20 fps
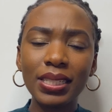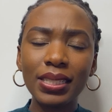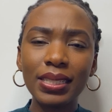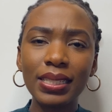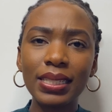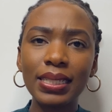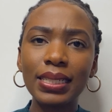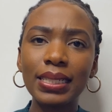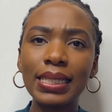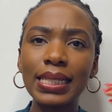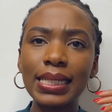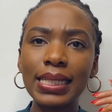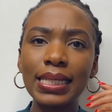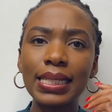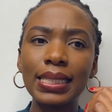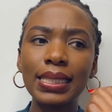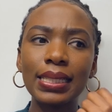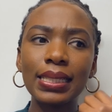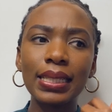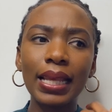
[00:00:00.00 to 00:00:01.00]

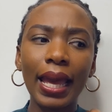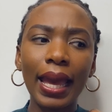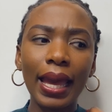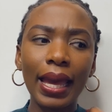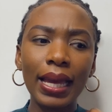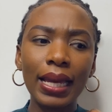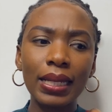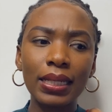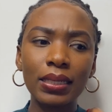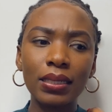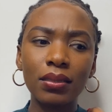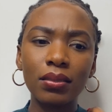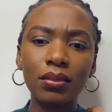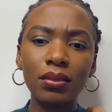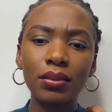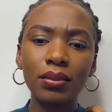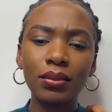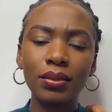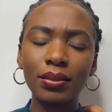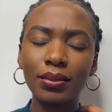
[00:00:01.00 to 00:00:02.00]
sickness, and
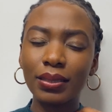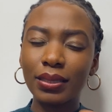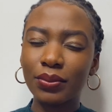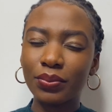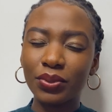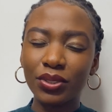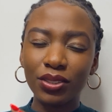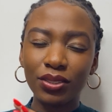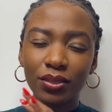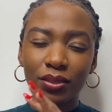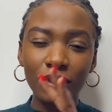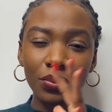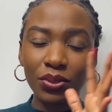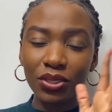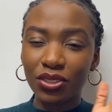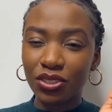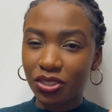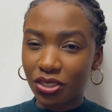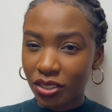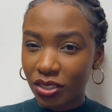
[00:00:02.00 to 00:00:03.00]
it was
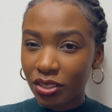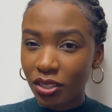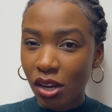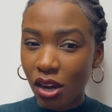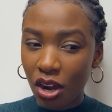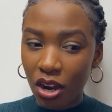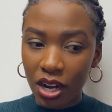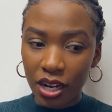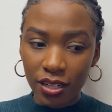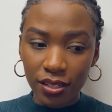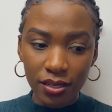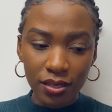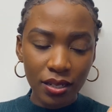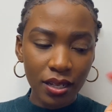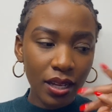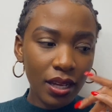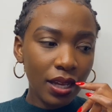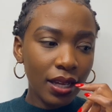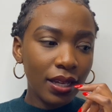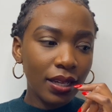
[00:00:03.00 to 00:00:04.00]
just hard
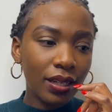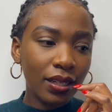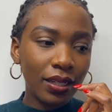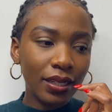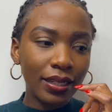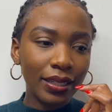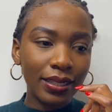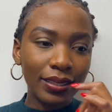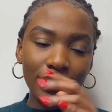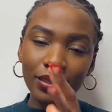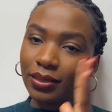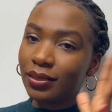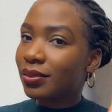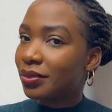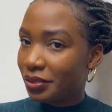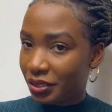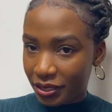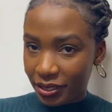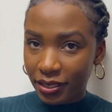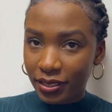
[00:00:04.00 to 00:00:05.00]
and
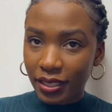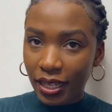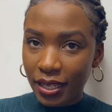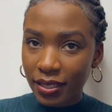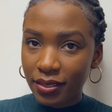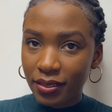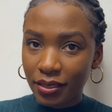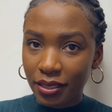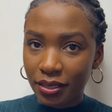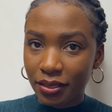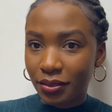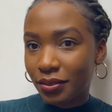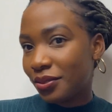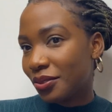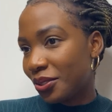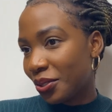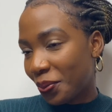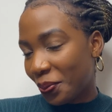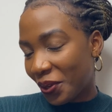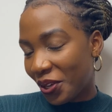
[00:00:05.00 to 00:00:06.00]
disgusting,
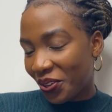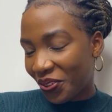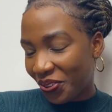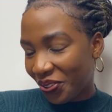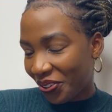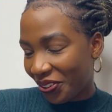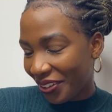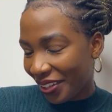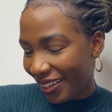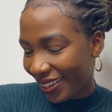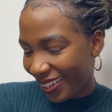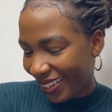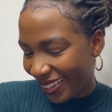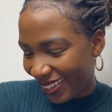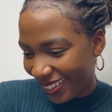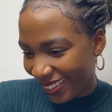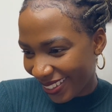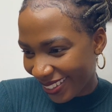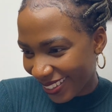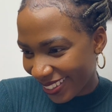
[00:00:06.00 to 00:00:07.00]
to be
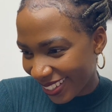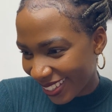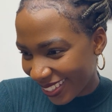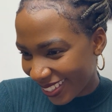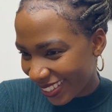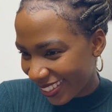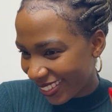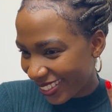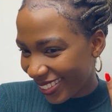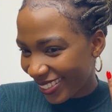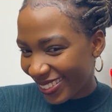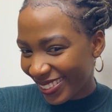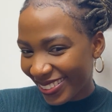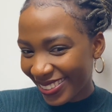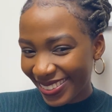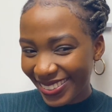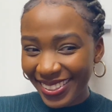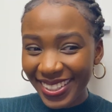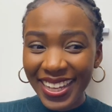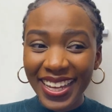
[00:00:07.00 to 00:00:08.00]
fair.
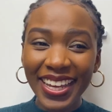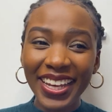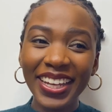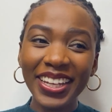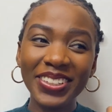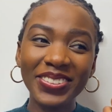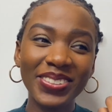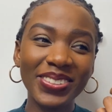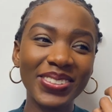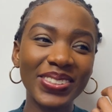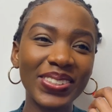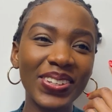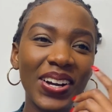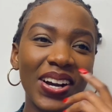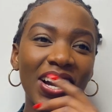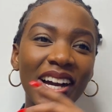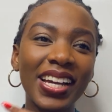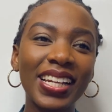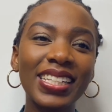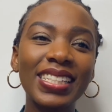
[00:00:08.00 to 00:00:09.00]
It was so
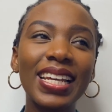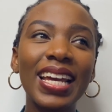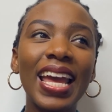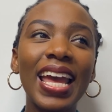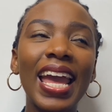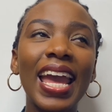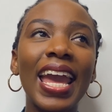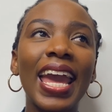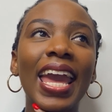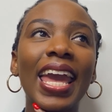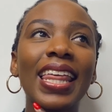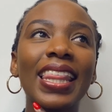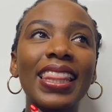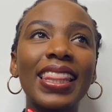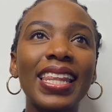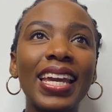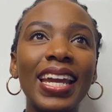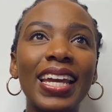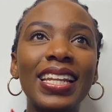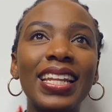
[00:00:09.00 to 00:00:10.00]
hard. And
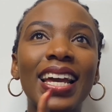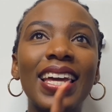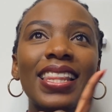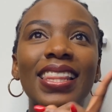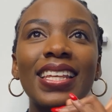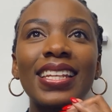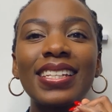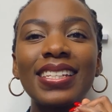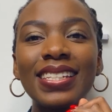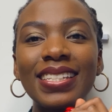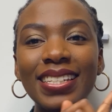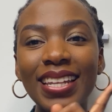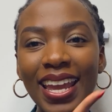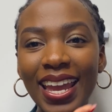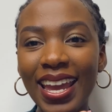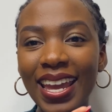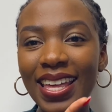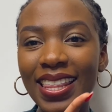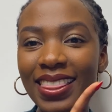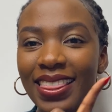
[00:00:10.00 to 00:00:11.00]
then the
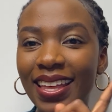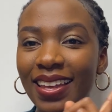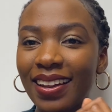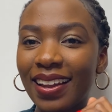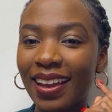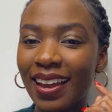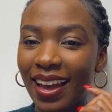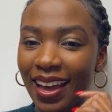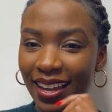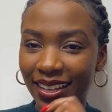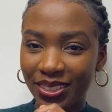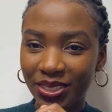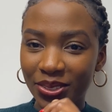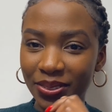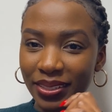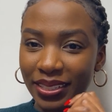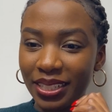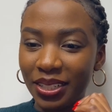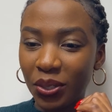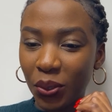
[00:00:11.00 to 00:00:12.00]
day that I
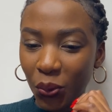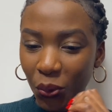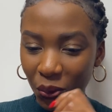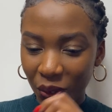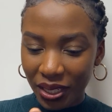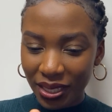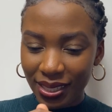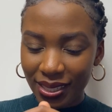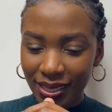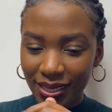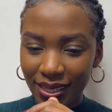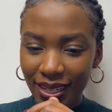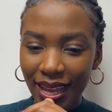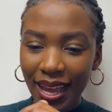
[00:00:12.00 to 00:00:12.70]
actually quit,